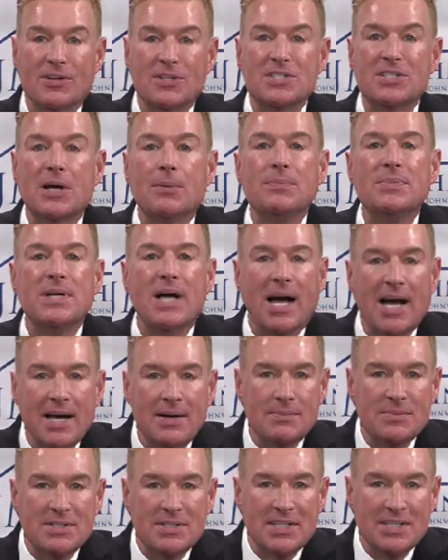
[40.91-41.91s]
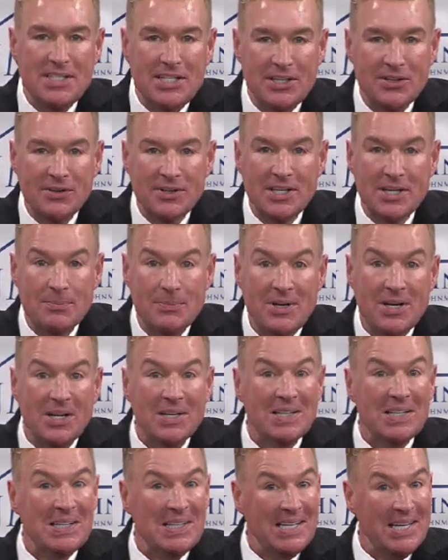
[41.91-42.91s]
sometimes the deal can be a
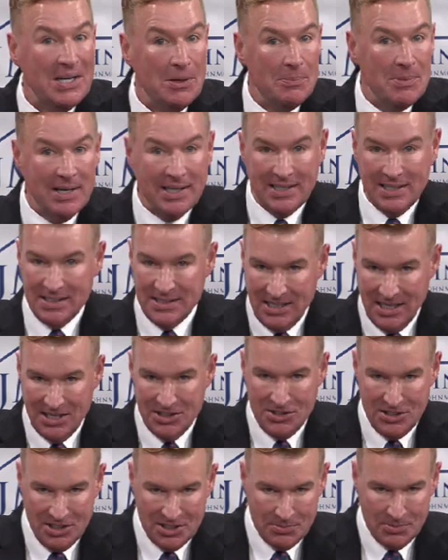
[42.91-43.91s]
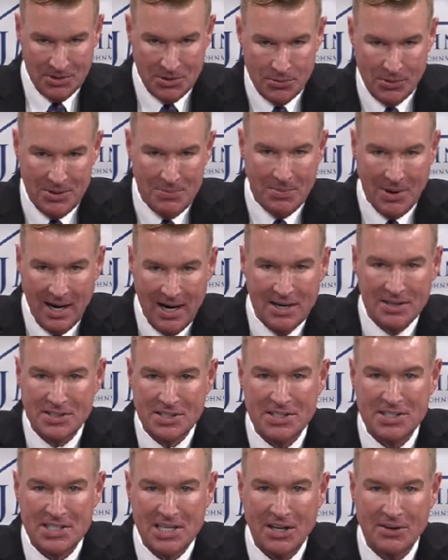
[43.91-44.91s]
little bit contentious between buyers
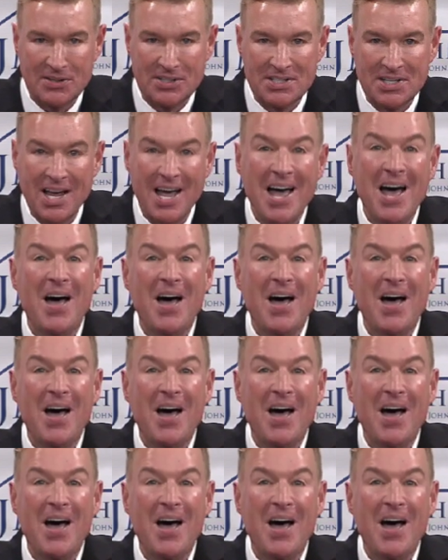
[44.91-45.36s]
and sellers.